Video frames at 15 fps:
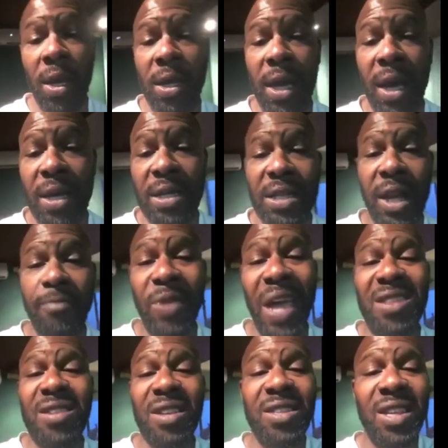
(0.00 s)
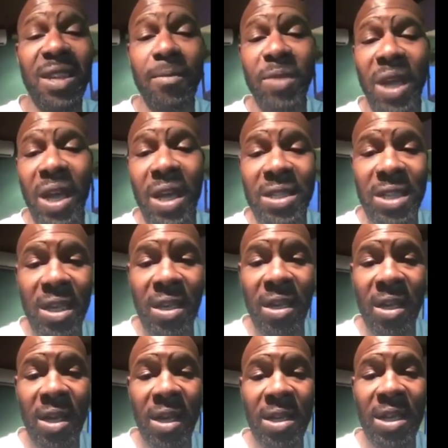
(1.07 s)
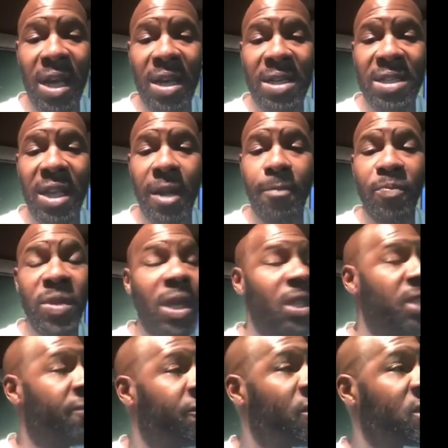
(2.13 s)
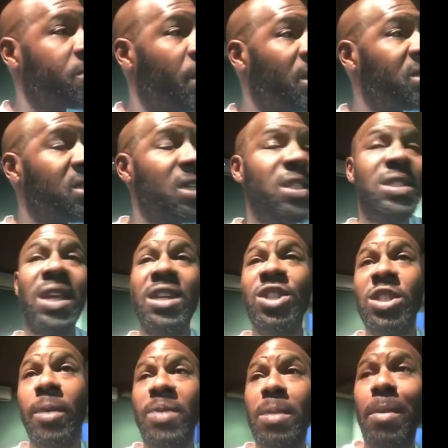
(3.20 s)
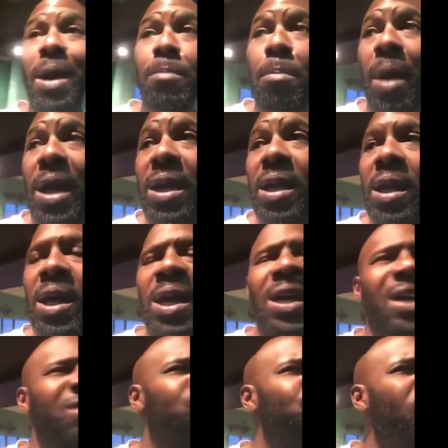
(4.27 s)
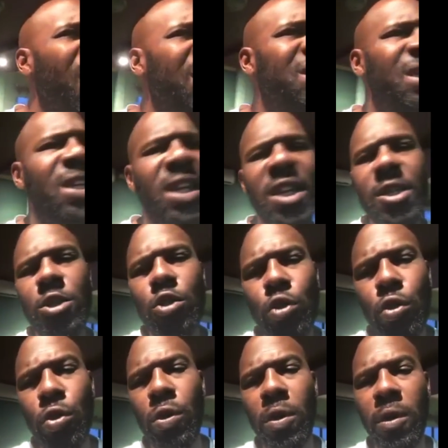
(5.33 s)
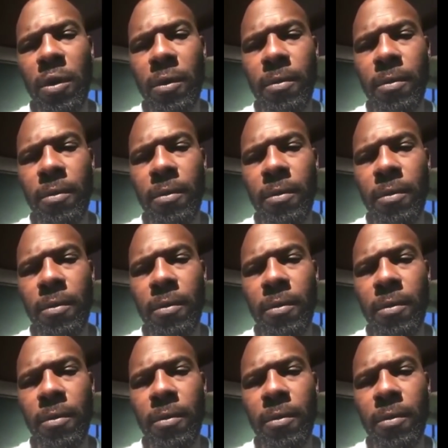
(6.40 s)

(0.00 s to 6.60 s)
You understand? I ain't nothing them kind of thing. You understand? The first man sing, this I shut up the man mic. It's real thing it is do.